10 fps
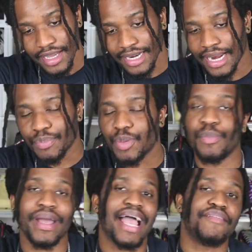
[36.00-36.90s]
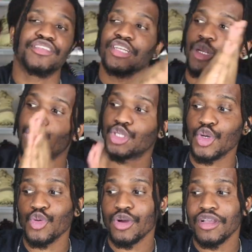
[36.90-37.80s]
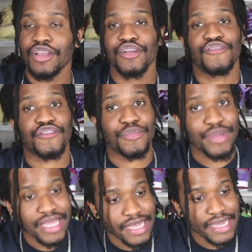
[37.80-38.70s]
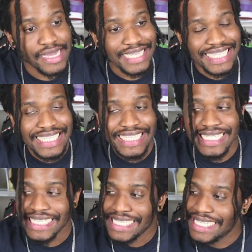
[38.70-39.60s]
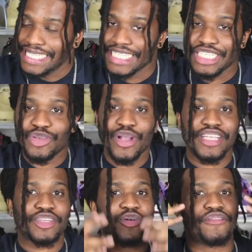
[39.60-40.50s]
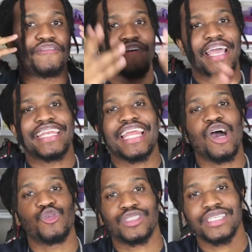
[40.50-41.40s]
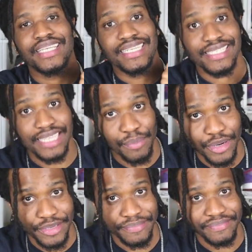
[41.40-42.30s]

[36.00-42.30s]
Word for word: A lot of people might have this at number two. For me, you guys are going to find out in December.